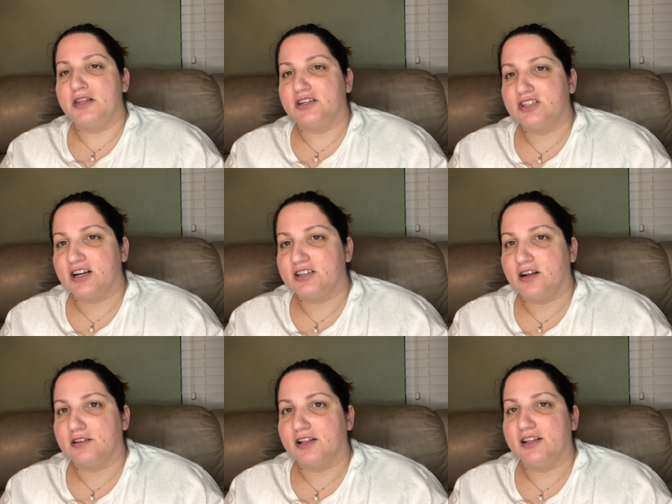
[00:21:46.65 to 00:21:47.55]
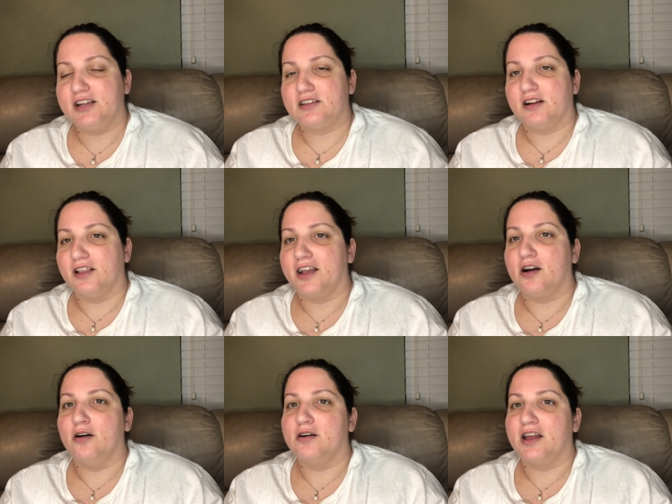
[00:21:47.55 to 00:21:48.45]
They checked out the link. They're like,
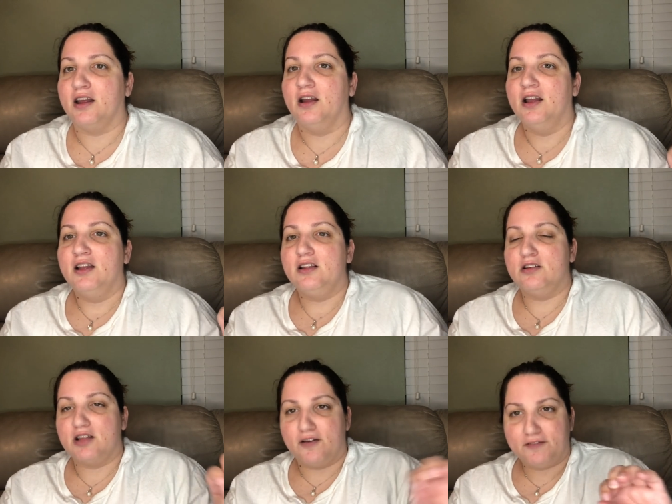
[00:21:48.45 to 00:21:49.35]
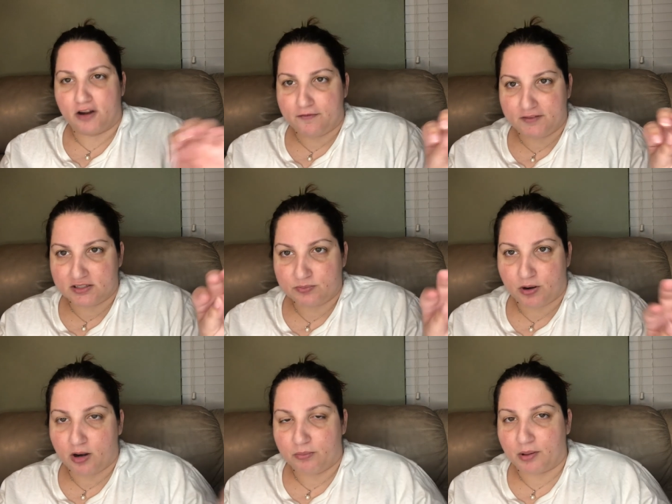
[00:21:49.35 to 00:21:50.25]
oh, okay, you left off this
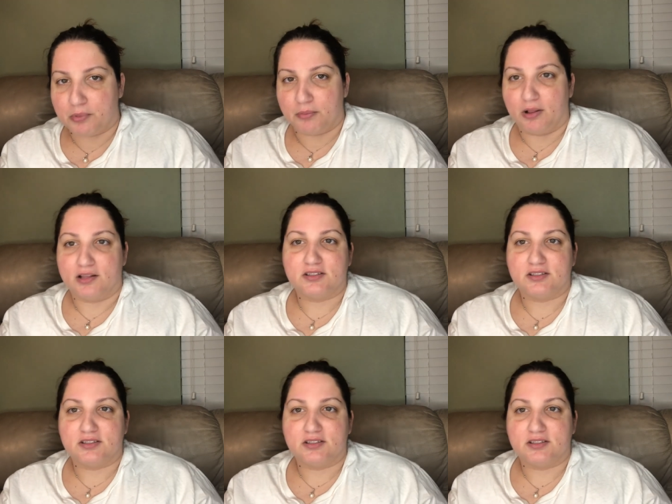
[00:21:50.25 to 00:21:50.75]
part, blah, blah, blah.